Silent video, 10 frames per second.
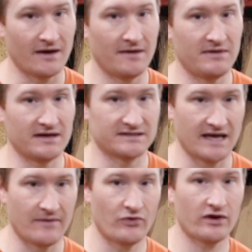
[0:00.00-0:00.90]
uh, because I
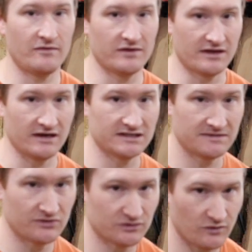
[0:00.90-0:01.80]
am working with
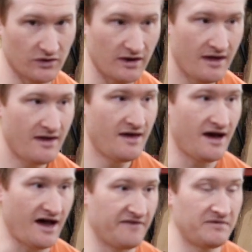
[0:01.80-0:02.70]
customers' wood,
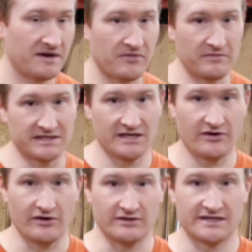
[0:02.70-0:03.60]
I have minimal
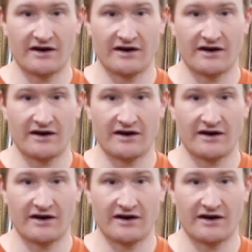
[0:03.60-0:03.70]
materials.